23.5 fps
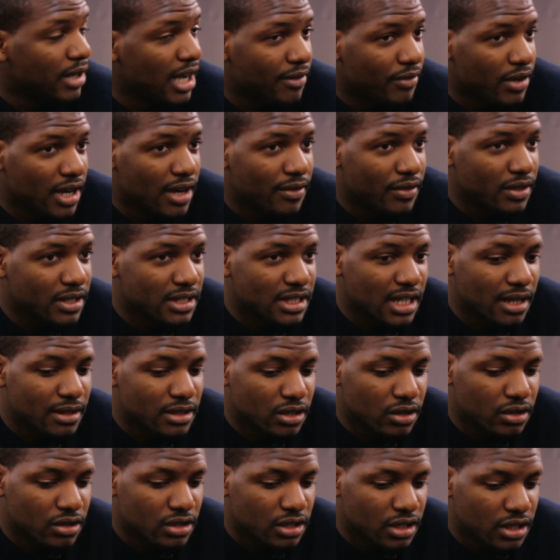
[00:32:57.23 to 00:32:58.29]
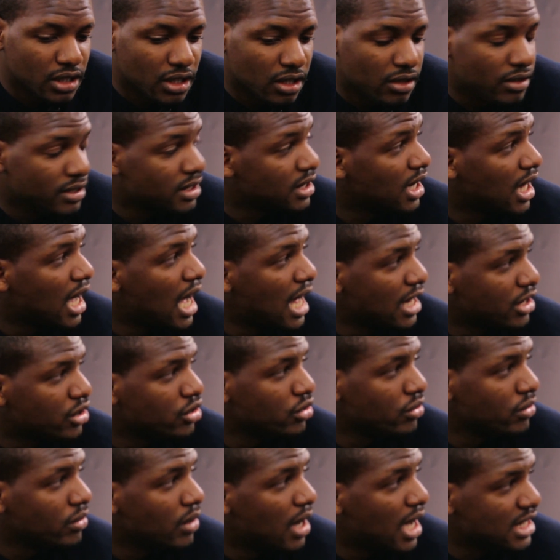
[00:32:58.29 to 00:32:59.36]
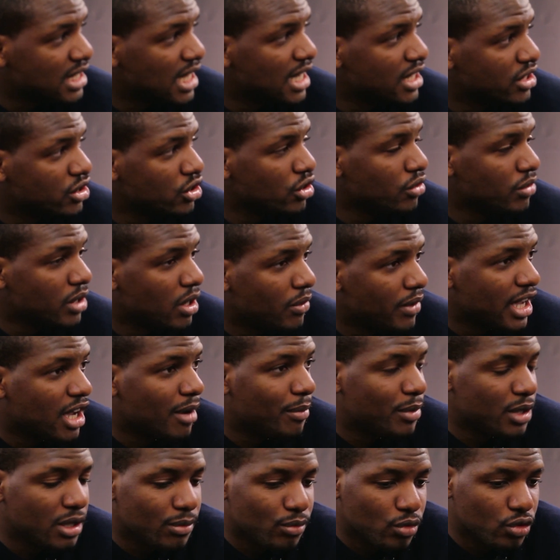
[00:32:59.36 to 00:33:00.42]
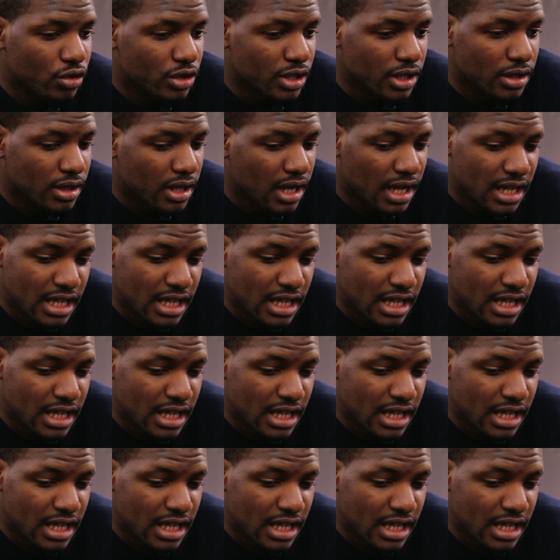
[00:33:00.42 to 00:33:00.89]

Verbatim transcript: wherever so and so on. So you know what I do as I do when I wake up in the morning.